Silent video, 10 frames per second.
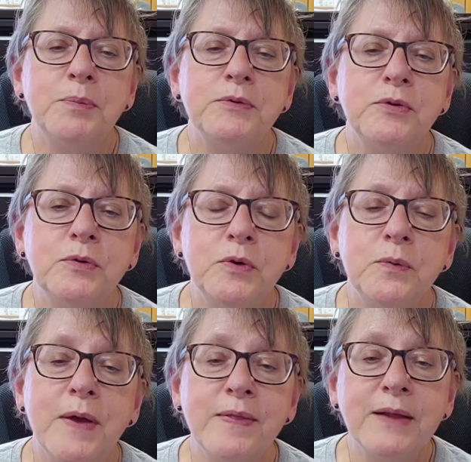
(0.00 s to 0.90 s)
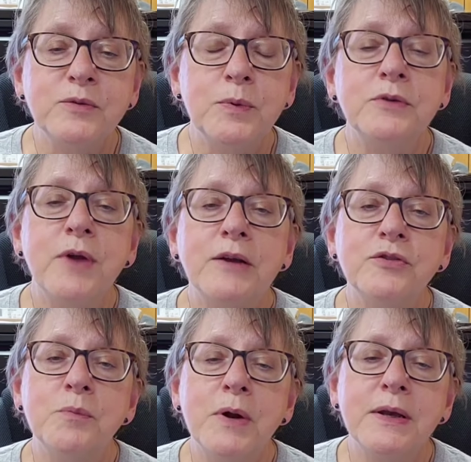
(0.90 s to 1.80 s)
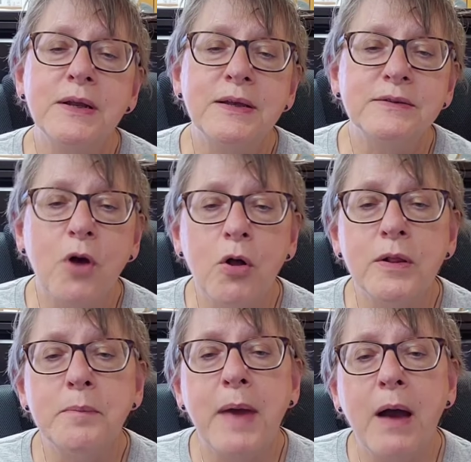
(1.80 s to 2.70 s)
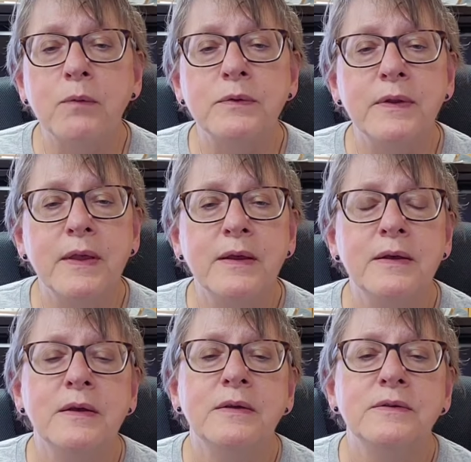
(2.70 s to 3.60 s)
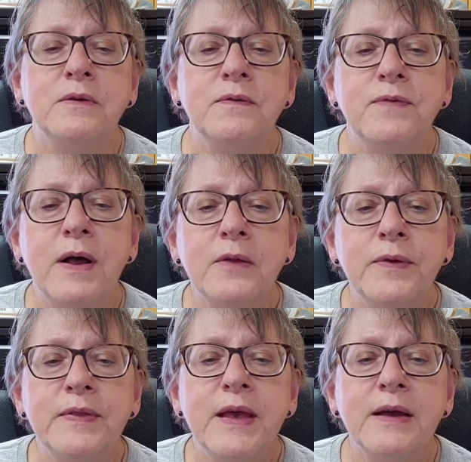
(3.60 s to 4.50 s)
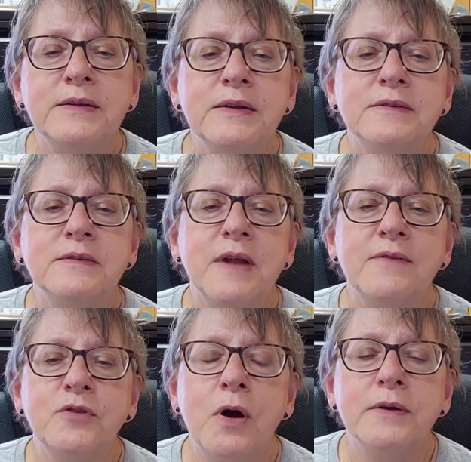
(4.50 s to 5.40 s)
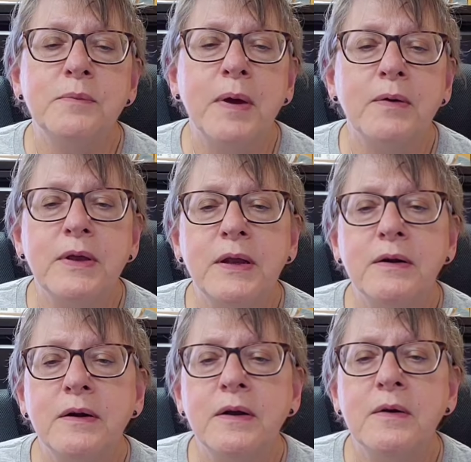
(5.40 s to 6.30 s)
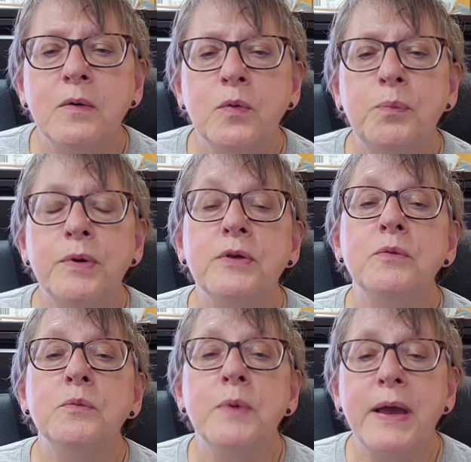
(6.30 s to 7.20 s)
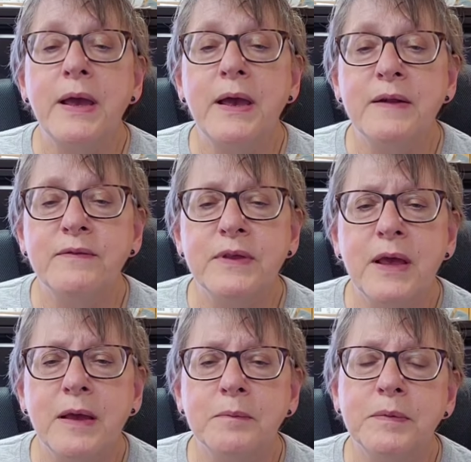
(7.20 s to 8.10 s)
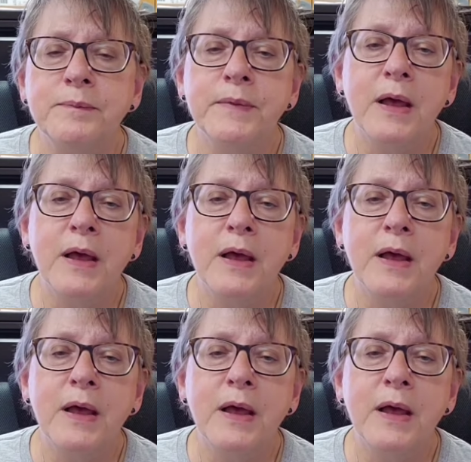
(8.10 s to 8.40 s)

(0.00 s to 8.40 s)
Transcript: people to you. And that's what attraction marketing is all about. So following the ideas that I've talked about here will put you way ahead of the game.